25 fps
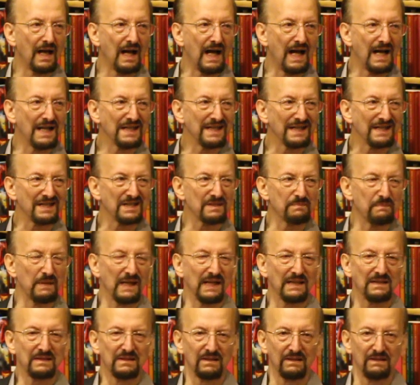
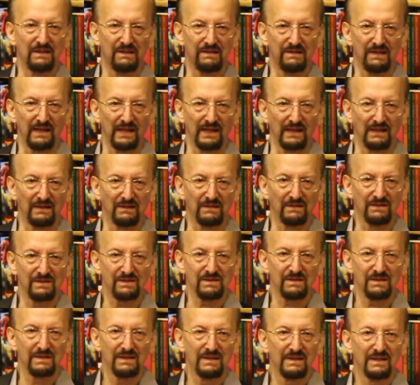unexpected
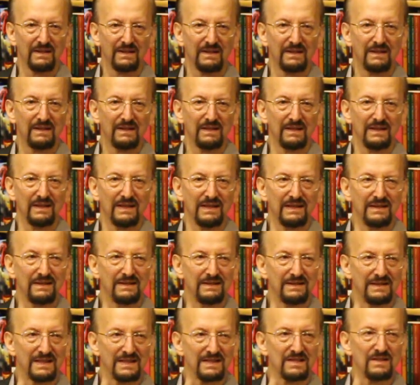things
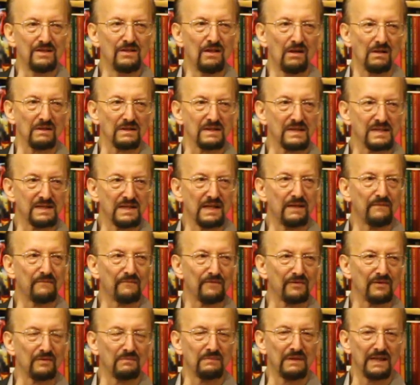does not stem
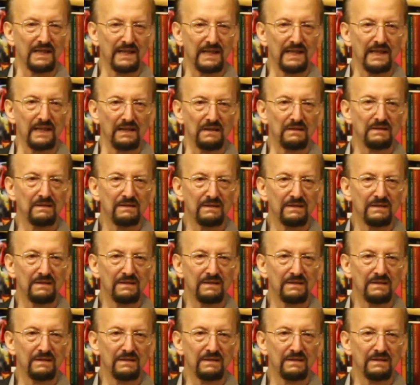from the head.